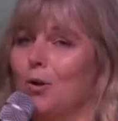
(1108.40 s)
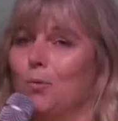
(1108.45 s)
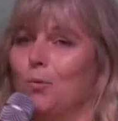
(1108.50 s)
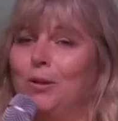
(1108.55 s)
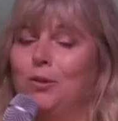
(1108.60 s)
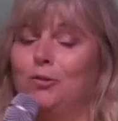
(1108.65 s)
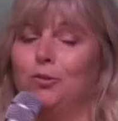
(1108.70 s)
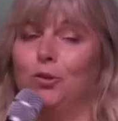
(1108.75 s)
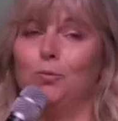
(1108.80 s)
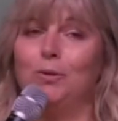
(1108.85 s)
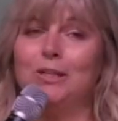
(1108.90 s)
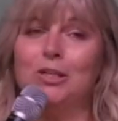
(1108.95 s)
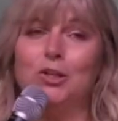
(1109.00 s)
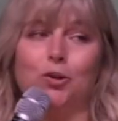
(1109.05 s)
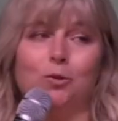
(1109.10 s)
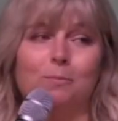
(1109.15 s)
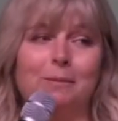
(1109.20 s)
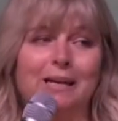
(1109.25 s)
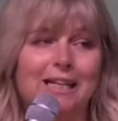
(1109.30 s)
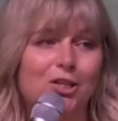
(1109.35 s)
went through a really
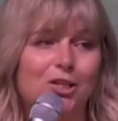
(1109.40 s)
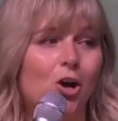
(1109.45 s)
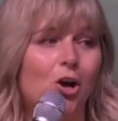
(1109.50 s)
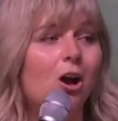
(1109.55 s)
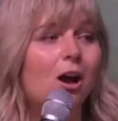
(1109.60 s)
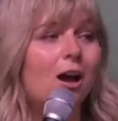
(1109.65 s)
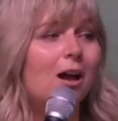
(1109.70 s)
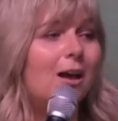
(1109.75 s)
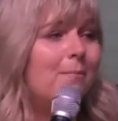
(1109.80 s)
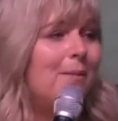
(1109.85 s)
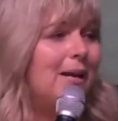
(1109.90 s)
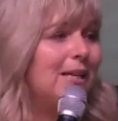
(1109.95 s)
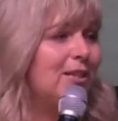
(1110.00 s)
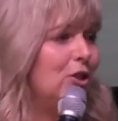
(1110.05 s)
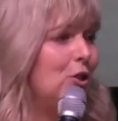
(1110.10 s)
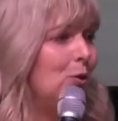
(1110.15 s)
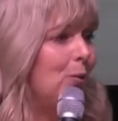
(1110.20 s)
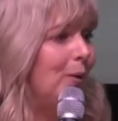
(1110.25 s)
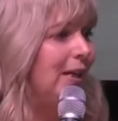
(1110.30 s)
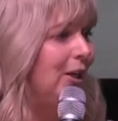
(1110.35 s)
traumatic time as a
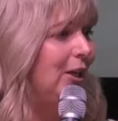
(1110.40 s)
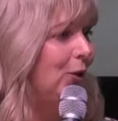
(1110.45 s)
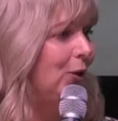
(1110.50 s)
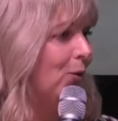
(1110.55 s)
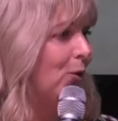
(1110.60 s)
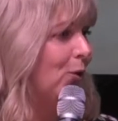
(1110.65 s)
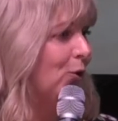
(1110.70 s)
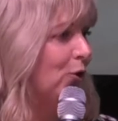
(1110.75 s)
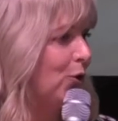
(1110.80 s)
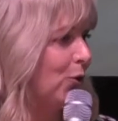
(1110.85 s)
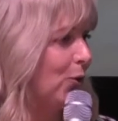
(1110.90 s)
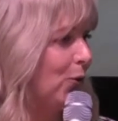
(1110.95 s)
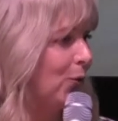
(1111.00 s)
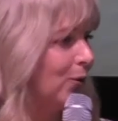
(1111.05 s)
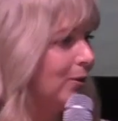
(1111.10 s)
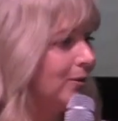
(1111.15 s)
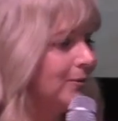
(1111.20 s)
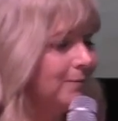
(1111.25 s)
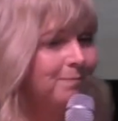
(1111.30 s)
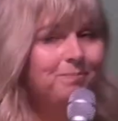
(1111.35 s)
twenty-year-old
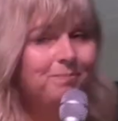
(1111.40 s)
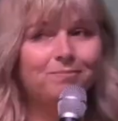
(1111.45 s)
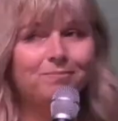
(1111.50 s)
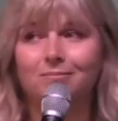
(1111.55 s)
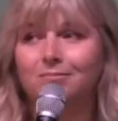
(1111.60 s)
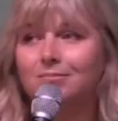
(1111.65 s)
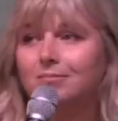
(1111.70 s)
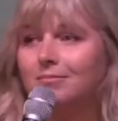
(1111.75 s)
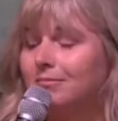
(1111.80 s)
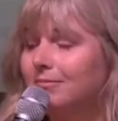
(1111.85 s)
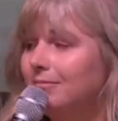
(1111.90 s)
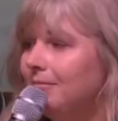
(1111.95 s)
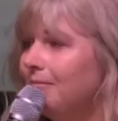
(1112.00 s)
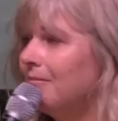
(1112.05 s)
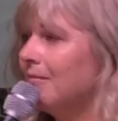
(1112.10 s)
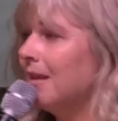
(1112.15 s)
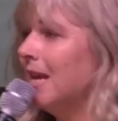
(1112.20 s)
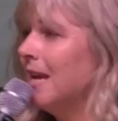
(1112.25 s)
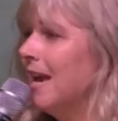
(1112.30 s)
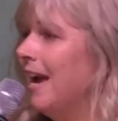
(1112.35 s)
girl,
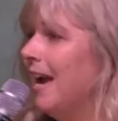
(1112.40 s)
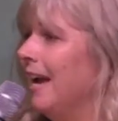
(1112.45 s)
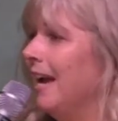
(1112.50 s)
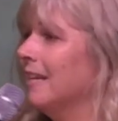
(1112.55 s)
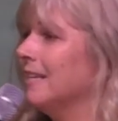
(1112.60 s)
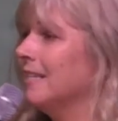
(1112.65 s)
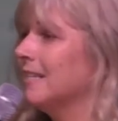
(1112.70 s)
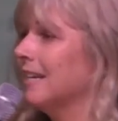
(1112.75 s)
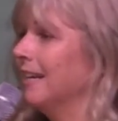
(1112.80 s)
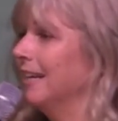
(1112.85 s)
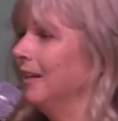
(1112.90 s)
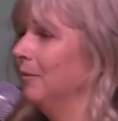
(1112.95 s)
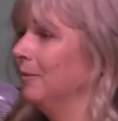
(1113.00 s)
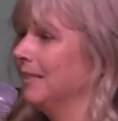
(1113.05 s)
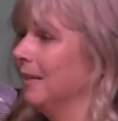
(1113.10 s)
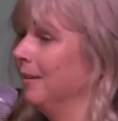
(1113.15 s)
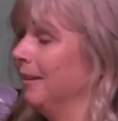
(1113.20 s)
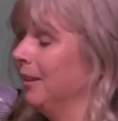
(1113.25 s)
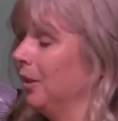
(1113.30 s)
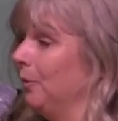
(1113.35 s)
and uh, it was
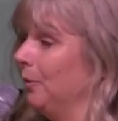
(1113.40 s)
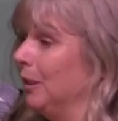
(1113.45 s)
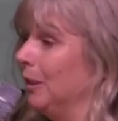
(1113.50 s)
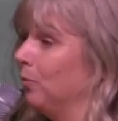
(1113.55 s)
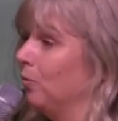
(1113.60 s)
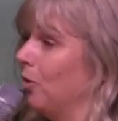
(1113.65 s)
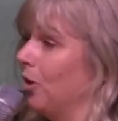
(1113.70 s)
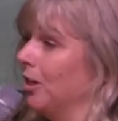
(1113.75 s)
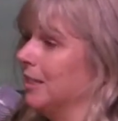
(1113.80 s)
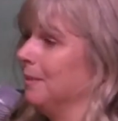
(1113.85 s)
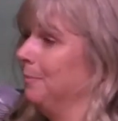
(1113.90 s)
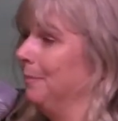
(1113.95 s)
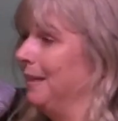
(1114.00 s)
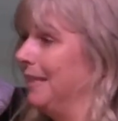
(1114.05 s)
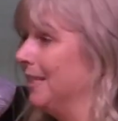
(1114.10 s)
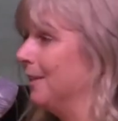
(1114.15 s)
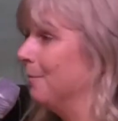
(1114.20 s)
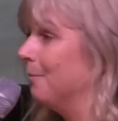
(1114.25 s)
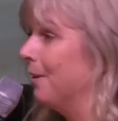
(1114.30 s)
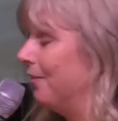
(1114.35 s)
something that really rocked me
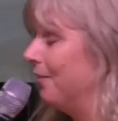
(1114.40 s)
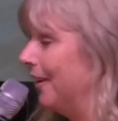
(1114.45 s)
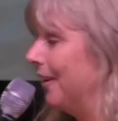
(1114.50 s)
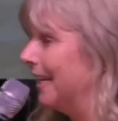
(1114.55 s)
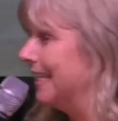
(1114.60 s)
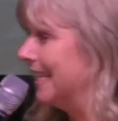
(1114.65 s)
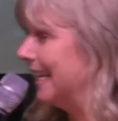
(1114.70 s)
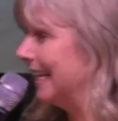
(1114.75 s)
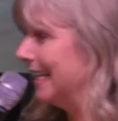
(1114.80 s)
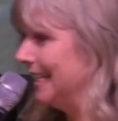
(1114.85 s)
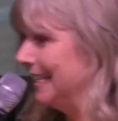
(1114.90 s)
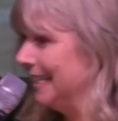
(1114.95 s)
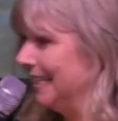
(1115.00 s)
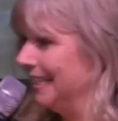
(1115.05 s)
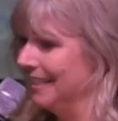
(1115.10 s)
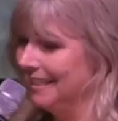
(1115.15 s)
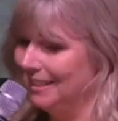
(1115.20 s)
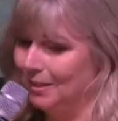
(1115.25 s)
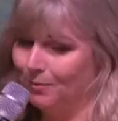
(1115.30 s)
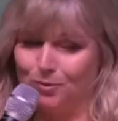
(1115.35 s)
to my
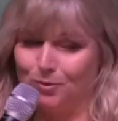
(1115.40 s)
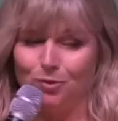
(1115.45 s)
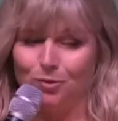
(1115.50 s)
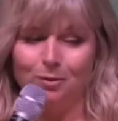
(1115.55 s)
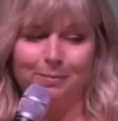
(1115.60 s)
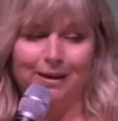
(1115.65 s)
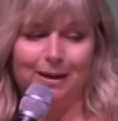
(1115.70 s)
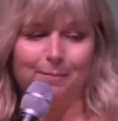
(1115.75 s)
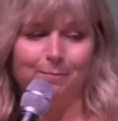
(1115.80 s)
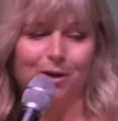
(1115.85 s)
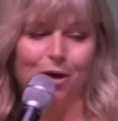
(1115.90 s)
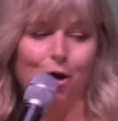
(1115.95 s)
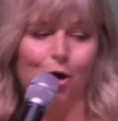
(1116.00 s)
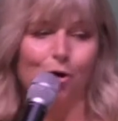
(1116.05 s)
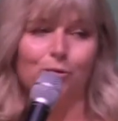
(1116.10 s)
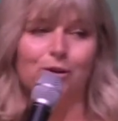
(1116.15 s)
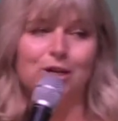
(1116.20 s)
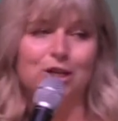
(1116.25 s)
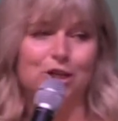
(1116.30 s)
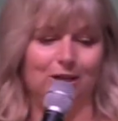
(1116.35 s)
foundations, and it was all about my
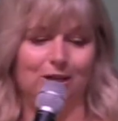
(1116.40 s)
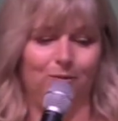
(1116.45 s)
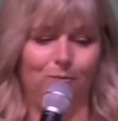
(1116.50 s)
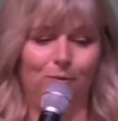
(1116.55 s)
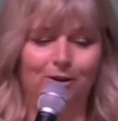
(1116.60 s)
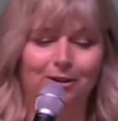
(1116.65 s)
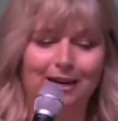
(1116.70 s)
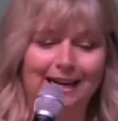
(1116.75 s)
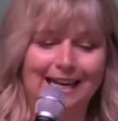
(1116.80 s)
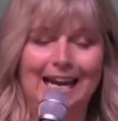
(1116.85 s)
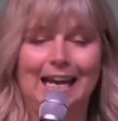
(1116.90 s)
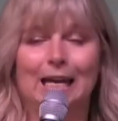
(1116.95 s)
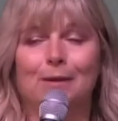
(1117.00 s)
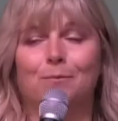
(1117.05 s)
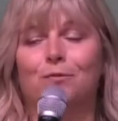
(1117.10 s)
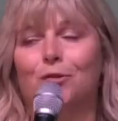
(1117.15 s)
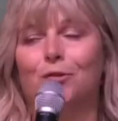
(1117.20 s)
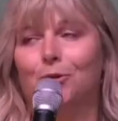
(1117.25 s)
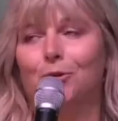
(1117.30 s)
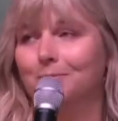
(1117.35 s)
origin, where I came
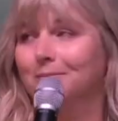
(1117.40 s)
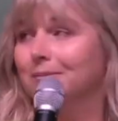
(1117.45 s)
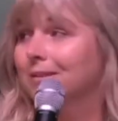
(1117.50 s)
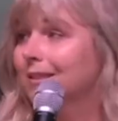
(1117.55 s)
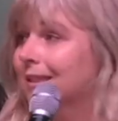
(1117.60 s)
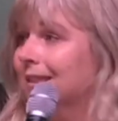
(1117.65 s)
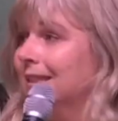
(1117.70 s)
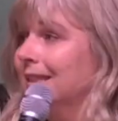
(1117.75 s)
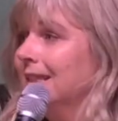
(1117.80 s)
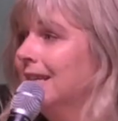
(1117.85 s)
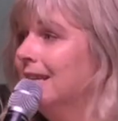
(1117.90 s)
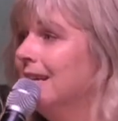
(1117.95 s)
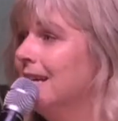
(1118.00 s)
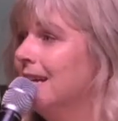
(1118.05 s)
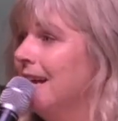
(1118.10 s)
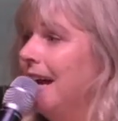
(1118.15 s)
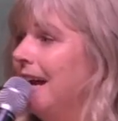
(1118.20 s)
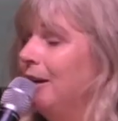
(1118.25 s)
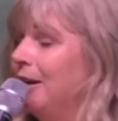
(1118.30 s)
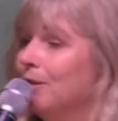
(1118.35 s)
from.
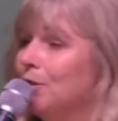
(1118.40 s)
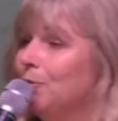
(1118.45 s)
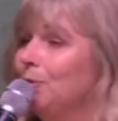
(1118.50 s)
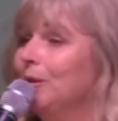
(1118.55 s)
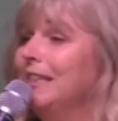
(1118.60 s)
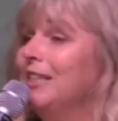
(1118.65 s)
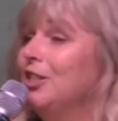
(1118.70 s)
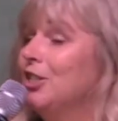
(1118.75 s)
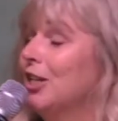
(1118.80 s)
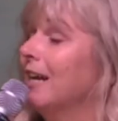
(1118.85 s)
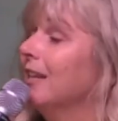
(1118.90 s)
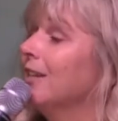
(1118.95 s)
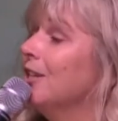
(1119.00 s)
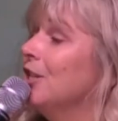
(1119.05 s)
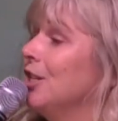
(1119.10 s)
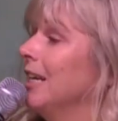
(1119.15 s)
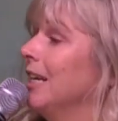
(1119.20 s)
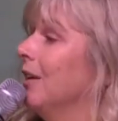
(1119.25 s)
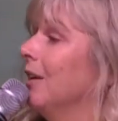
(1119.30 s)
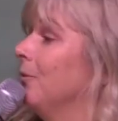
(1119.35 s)
And it was really
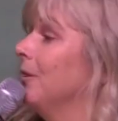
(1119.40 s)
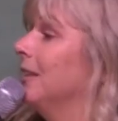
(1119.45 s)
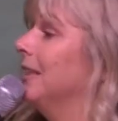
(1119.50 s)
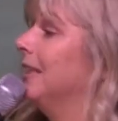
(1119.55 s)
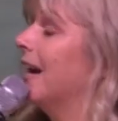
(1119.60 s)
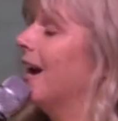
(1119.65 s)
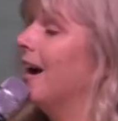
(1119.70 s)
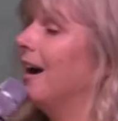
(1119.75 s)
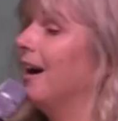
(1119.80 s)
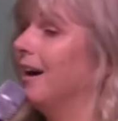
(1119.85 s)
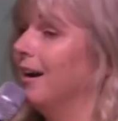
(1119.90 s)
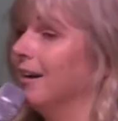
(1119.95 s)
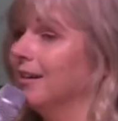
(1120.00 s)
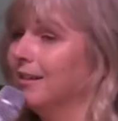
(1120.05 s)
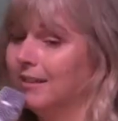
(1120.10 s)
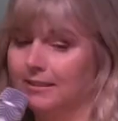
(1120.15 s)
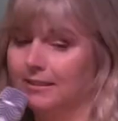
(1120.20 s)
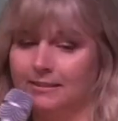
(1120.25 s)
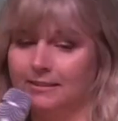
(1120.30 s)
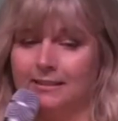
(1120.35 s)
challenging and really hard,
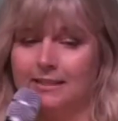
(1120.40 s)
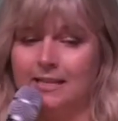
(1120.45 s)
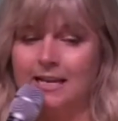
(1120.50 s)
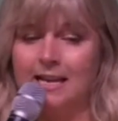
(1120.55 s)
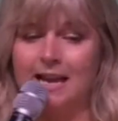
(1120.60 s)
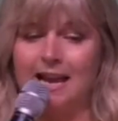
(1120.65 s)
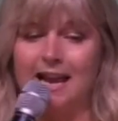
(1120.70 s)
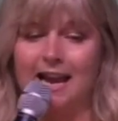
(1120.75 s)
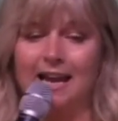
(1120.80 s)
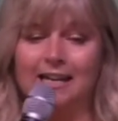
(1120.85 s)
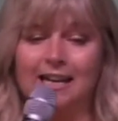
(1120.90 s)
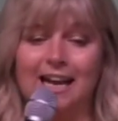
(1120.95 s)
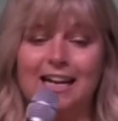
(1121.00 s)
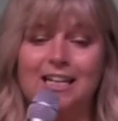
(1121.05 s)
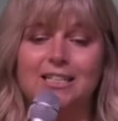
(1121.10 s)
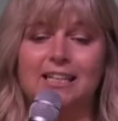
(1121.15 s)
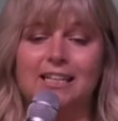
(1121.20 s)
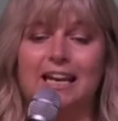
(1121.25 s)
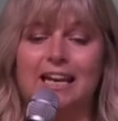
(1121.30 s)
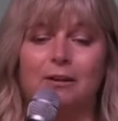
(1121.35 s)
and it
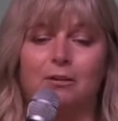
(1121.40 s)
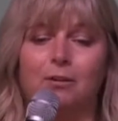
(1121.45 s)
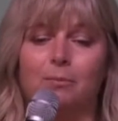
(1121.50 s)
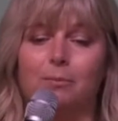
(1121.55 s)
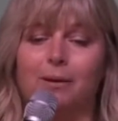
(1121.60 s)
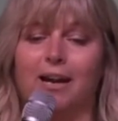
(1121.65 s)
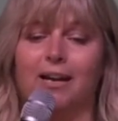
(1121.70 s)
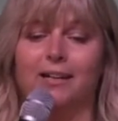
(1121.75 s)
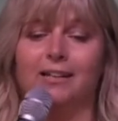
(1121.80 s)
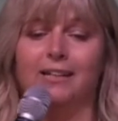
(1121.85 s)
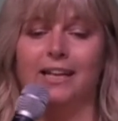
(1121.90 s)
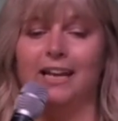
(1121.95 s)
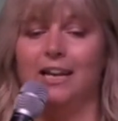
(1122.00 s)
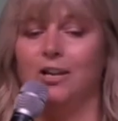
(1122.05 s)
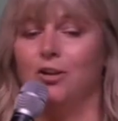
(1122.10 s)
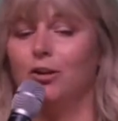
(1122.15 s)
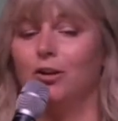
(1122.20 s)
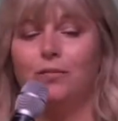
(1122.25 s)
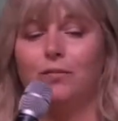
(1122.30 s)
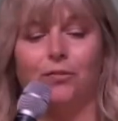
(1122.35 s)
actually came about in
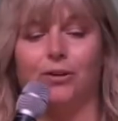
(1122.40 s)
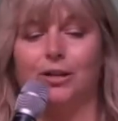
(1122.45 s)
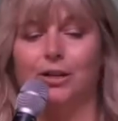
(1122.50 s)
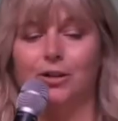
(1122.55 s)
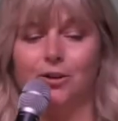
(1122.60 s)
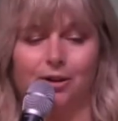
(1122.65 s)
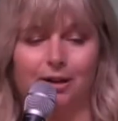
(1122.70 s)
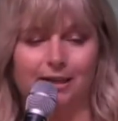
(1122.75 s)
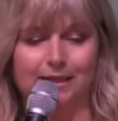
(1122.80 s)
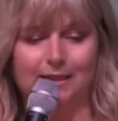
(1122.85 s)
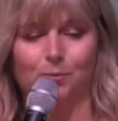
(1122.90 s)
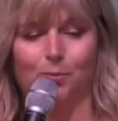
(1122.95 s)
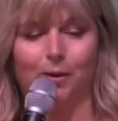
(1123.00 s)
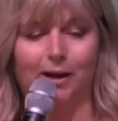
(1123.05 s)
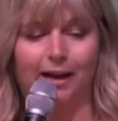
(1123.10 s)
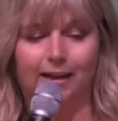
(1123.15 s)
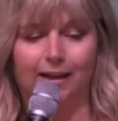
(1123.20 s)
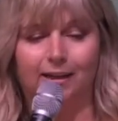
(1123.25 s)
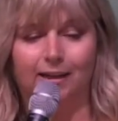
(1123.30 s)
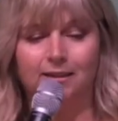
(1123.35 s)
not a very nice
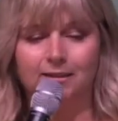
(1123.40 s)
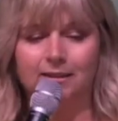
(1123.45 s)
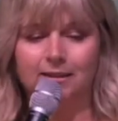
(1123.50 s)
way,